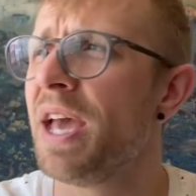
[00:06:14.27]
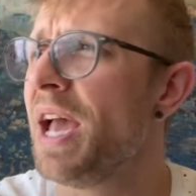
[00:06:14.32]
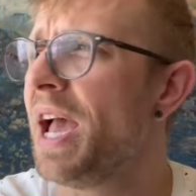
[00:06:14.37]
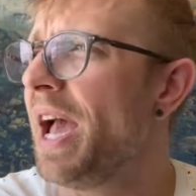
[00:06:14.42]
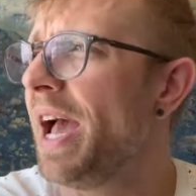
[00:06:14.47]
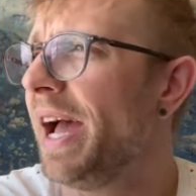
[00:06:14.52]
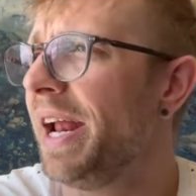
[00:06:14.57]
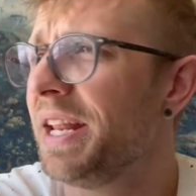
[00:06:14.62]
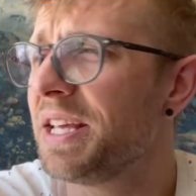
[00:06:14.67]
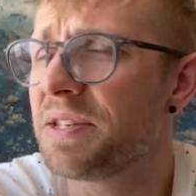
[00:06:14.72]

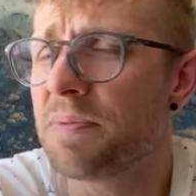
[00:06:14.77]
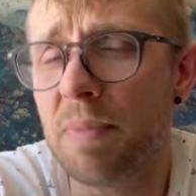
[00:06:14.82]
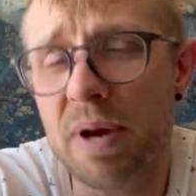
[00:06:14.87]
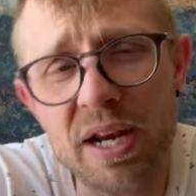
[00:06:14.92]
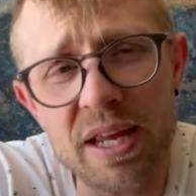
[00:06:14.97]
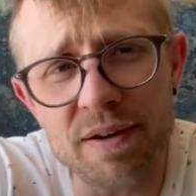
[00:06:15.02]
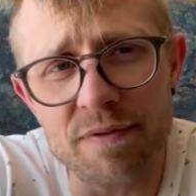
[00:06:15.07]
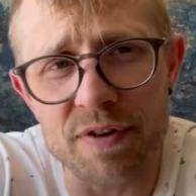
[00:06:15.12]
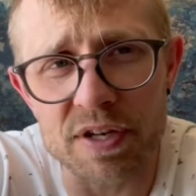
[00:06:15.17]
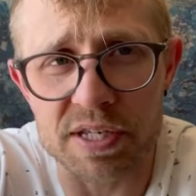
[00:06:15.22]
And as
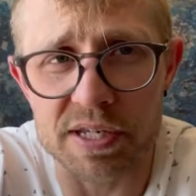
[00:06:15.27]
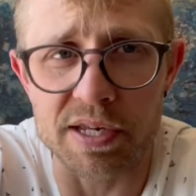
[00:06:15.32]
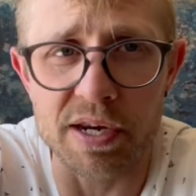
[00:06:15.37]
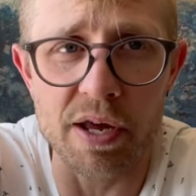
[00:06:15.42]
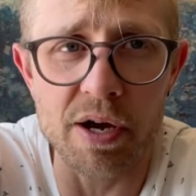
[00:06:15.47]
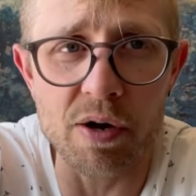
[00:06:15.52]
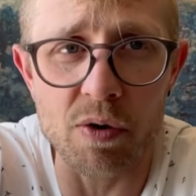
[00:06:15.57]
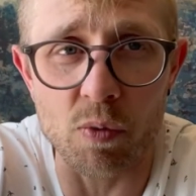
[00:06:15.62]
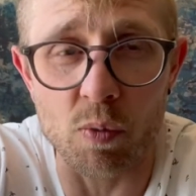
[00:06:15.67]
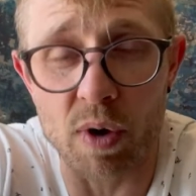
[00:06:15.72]
many of us
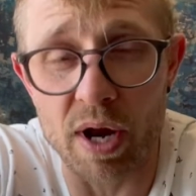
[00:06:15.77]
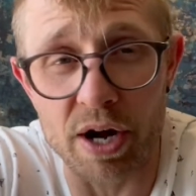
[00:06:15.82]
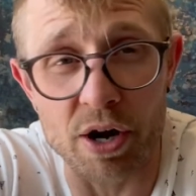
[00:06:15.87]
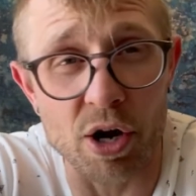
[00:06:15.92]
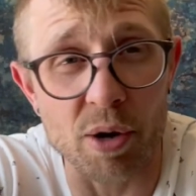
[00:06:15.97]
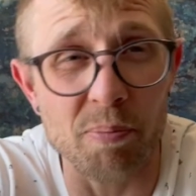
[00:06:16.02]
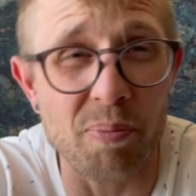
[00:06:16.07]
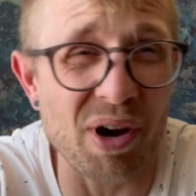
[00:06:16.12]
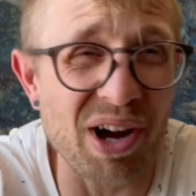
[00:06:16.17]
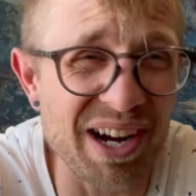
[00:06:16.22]
know, when
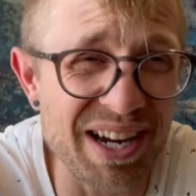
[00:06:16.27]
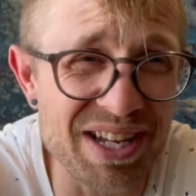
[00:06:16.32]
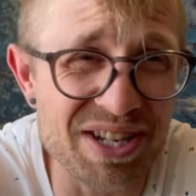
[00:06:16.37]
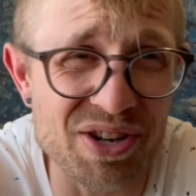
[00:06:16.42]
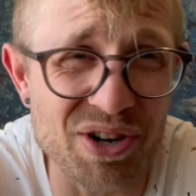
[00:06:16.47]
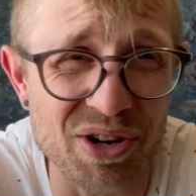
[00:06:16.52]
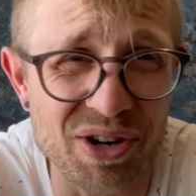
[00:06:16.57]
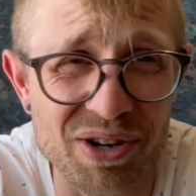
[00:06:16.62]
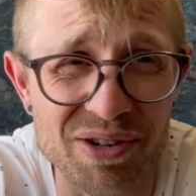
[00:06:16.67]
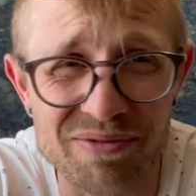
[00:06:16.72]
our bodies
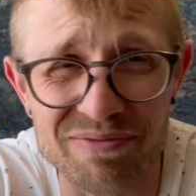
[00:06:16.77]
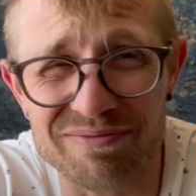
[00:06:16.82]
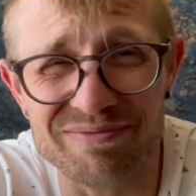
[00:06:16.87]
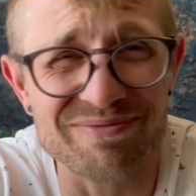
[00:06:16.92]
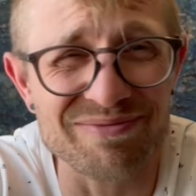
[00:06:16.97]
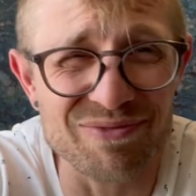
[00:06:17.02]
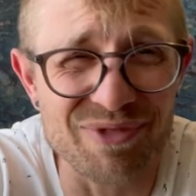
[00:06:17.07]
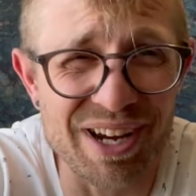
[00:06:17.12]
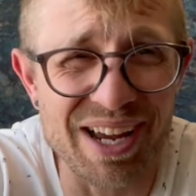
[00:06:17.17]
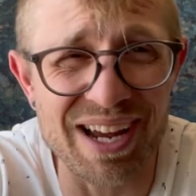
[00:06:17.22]
hurt,
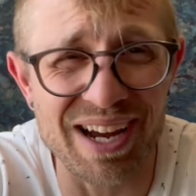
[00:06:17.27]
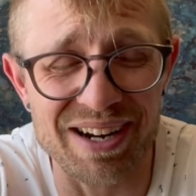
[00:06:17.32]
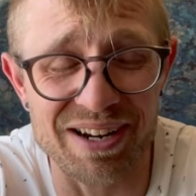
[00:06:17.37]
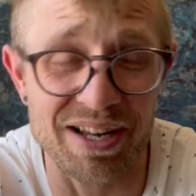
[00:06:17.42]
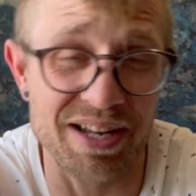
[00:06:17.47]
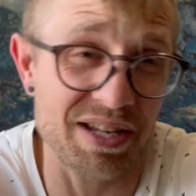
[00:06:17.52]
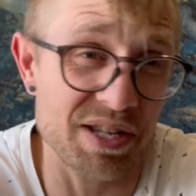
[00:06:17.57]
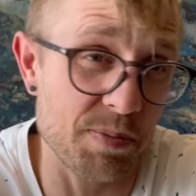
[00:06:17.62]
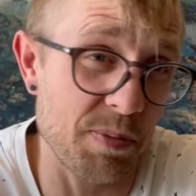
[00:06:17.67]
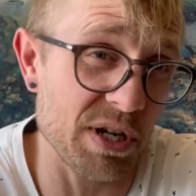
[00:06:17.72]
and
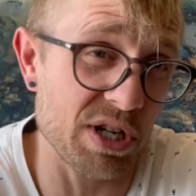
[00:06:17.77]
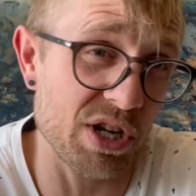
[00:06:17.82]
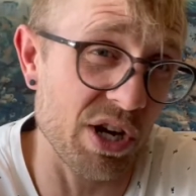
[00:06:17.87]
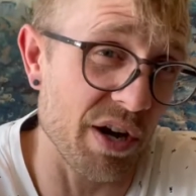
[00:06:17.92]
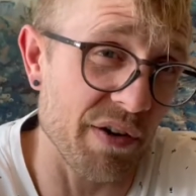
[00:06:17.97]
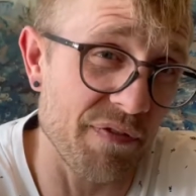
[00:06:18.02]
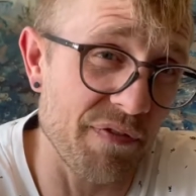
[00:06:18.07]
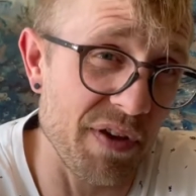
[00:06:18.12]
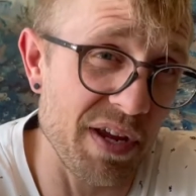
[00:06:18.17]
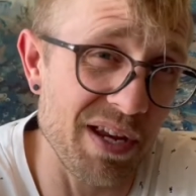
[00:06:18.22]
especially our
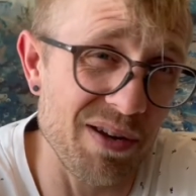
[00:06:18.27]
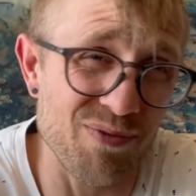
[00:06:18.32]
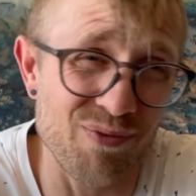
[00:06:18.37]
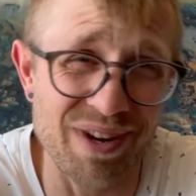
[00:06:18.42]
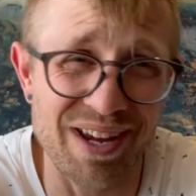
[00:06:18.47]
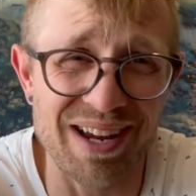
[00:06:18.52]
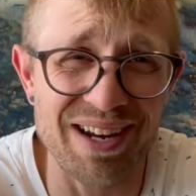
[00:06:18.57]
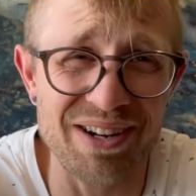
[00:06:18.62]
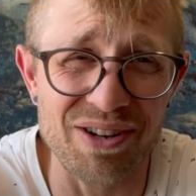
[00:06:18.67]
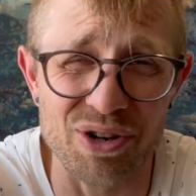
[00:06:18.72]
feet, we
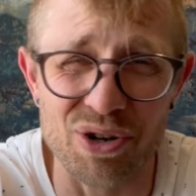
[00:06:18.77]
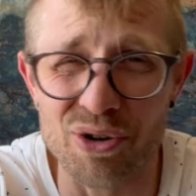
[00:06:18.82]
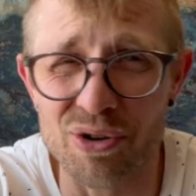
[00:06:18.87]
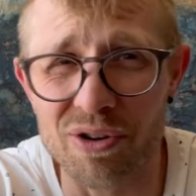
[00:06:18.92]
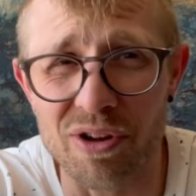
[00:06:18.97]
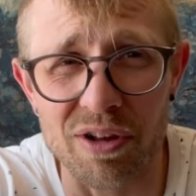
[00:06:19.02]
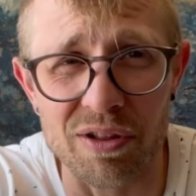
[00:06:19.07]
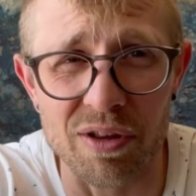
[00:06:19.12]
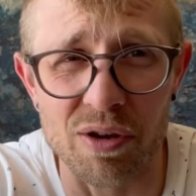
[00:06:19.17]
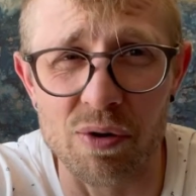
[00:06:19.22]
kind of hurt
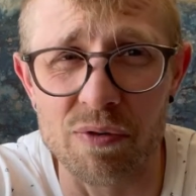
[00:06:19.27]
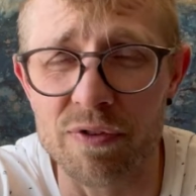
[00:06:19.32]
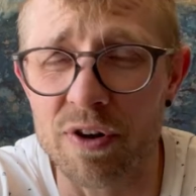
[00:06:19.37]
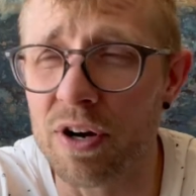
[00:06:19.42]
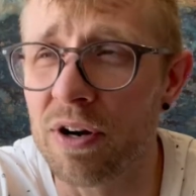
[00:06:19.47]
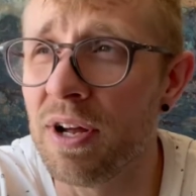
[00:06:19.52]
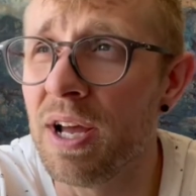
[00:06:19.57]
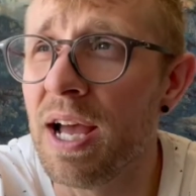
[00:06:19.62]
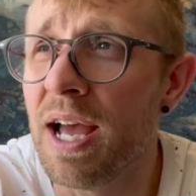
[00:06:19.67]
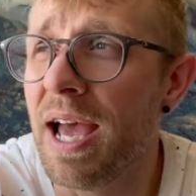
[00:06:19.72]
all
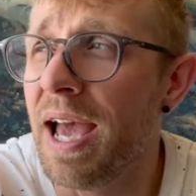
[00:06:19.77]
over.